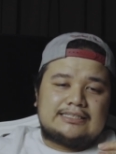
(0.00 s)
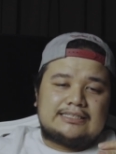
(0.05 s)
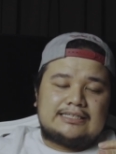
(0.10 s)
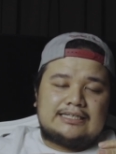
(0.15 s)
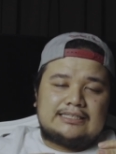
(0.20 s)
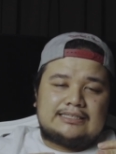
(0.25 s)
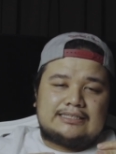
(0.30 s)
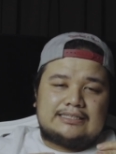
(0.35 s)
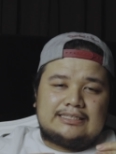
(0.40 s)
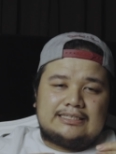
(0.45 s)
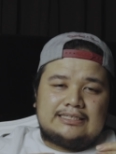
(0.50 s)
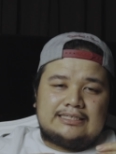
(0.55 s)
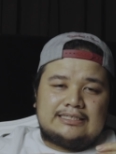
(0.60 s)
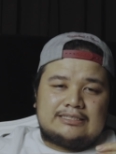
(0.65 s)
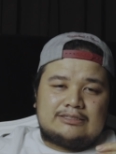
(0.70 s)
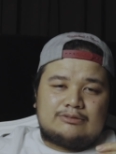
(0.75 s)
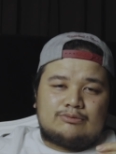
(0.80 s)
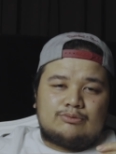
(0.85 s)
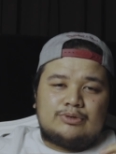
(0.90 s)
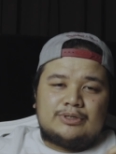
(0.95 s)
that
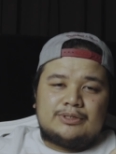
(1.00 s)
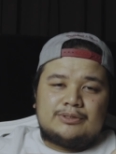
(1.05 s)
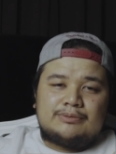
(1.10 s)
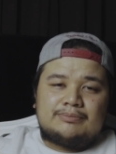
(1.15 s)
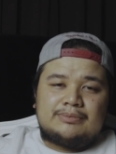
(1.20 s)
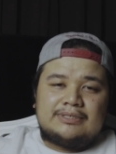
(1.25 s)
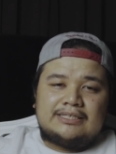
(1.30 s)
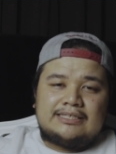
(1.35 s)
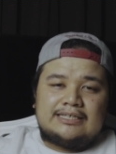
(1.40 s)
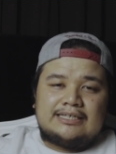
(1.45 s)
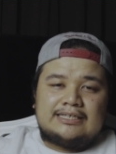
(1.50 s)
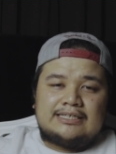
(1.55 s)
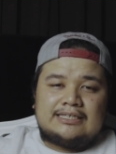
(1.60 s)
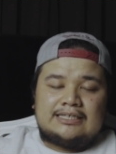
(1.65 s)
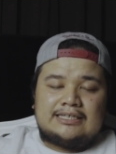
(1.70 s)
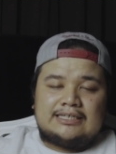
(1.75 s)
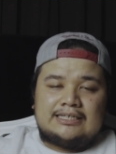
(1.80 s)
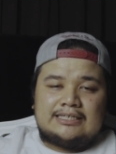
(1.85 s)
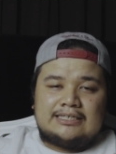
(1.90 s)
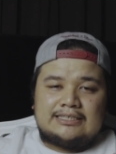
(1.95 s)
it will be
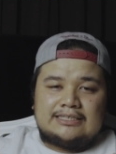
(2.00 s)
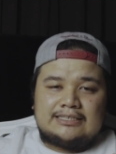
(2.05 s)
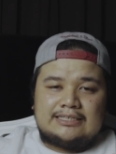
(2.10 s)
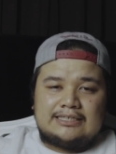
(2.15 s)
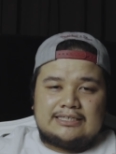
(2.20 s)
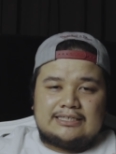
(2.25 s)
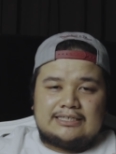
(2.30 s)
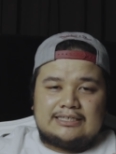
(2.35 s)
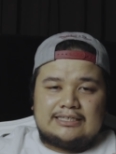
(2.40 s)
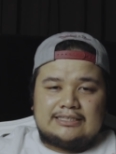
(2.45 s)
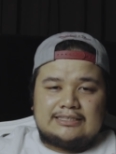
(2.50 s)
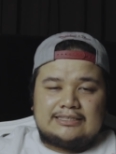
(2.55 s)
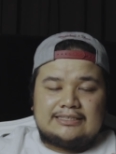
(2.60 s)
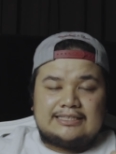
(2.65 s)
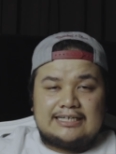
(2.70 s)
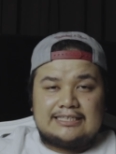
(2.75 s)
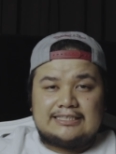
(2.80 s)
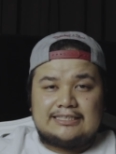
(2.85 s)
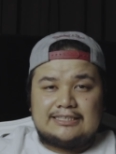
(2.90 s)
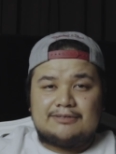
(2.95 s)
a
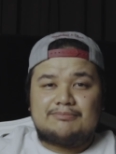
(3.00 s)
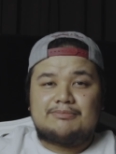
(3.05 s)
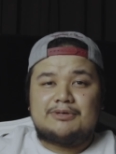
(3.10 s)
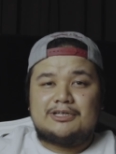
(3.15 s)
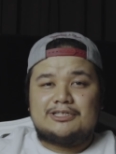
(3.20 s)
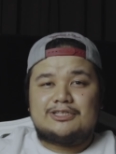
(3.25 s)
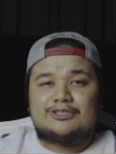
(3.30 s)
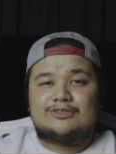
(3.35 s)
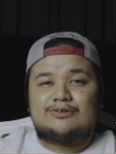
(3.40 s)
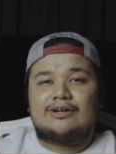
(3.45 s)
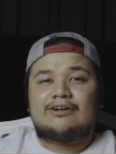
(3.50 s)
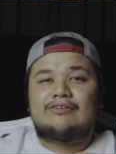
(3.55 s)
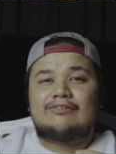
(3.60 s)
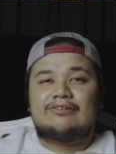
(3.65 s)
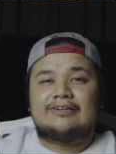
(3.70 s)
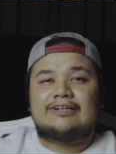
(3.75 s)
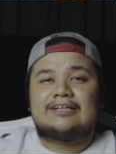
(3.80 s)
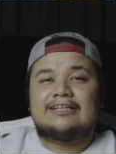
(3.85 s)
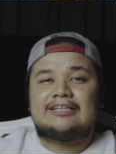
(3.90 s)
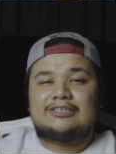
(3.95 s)
testament to our
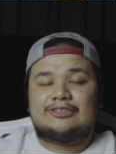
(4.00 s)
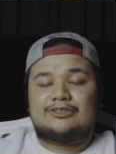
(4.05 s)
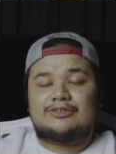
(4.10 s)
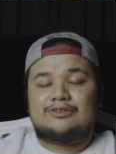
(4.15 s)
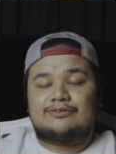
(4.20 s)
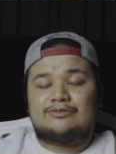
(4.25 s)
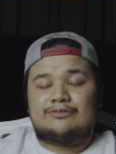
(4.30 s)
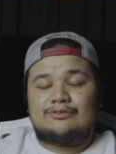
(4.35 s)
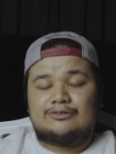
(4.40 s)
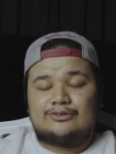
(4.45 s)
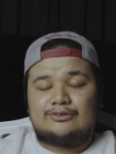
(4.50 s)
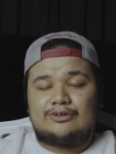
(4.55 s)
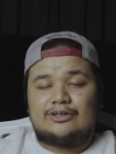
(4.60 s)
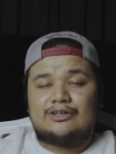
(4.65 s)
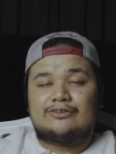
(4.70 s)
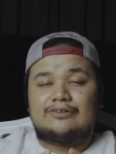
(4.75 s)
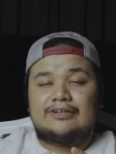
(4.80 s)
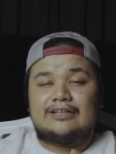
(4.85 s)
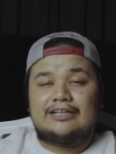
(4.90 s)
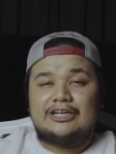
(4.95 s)
relationship to
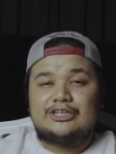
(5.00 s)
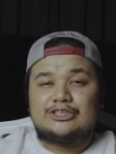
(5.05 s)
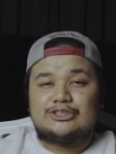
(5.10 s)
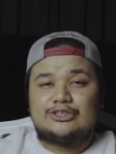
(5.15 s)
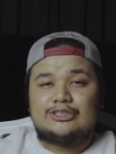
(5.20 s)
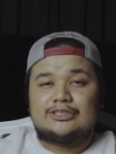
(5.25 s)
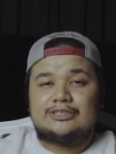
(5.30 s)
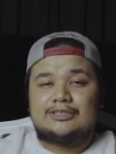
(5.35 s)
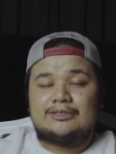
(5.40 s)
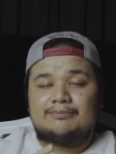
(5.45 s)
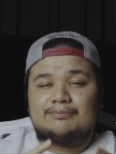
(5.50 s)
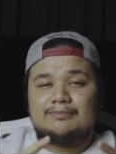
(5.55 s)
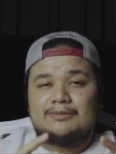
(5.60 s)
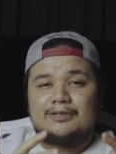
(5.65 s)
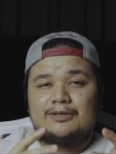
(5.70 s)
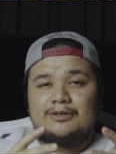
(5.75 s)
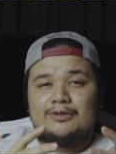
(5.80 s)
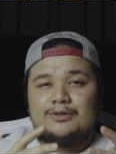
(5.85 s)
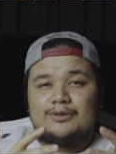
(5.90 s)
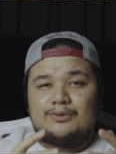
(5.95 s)
our relationship
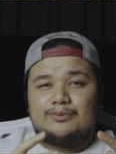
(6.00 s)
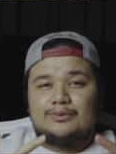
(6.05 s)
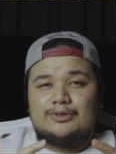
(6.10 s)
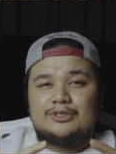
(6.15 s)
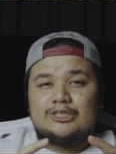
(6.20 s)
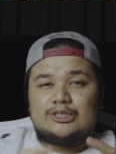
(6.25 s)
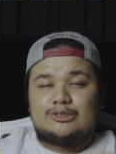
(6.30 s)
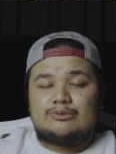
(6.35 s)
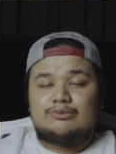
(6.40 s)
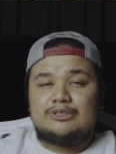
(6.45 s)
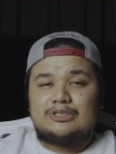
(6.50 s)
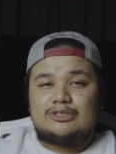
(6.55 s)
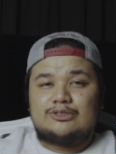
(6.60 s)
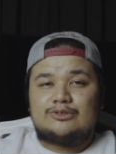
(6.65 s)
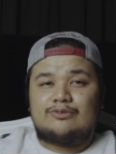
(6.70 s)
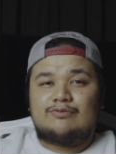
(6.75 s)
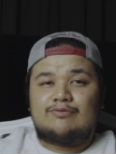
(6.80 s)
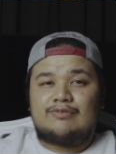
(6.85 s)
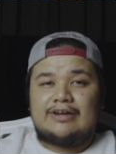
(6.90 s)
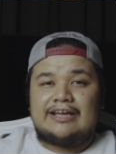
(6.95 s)
once we
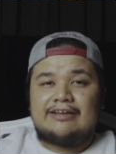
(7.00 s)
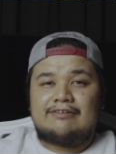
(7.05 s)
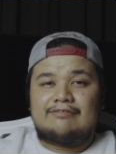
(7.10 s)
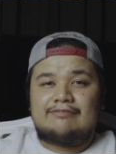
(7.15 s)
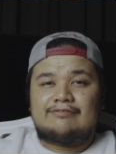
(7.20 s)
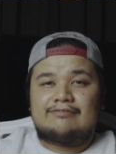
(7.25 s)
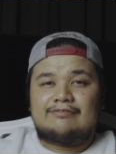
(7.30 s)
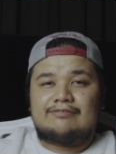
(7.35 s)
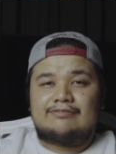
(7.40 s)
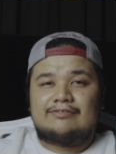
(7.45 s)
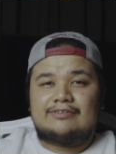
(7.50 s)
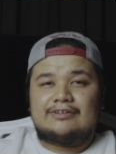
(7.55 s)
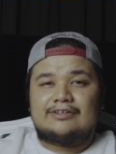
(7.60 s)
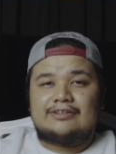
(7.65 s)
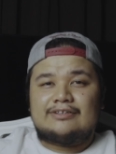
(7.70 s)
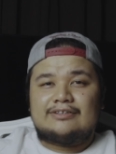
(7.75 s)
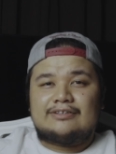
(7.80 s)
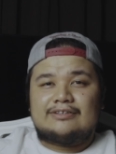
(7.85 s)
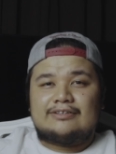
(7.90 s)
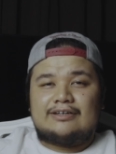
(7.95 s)
survive
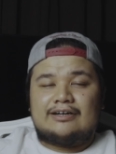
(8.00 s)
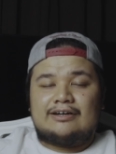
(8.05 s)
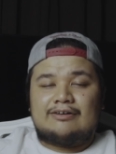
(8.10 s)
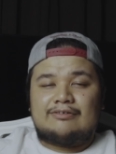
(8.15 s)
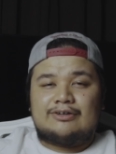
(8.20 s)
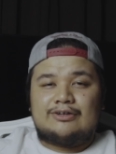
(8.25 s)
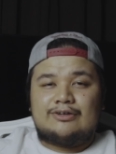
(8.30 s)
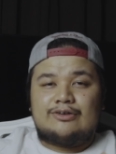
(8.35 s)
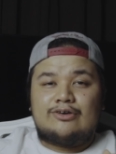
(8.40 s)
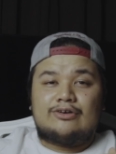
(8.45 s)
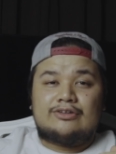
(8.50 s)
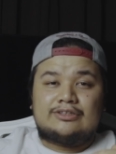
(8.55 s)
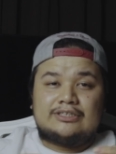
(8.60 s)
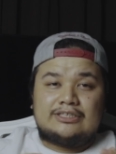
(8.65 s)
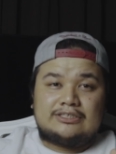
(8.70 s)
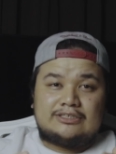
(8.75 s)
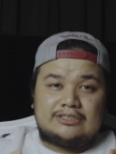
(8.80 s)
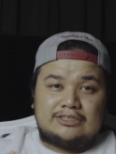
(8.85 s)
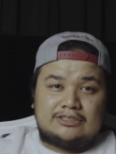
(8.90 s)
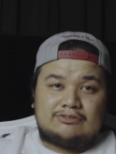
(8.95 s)
our long
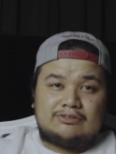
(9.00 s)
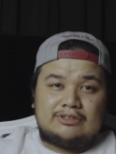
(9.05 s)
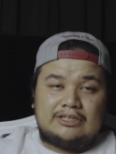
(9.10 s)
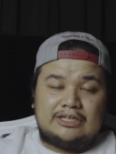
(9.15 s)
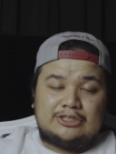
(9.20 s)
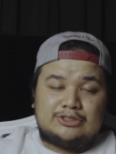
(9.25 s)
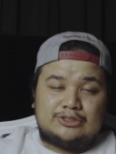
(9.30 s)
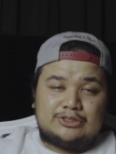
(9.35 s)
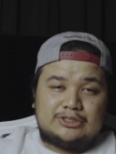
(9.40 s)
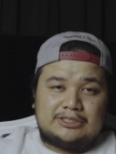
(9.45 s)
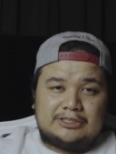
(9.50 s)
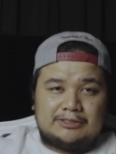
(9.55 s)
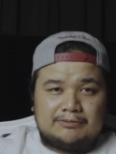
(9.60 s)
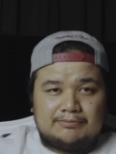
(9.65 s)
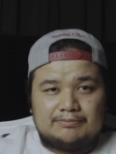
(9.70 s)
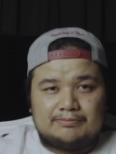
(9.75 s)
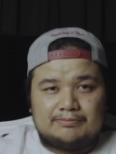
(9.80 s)
distance relationship.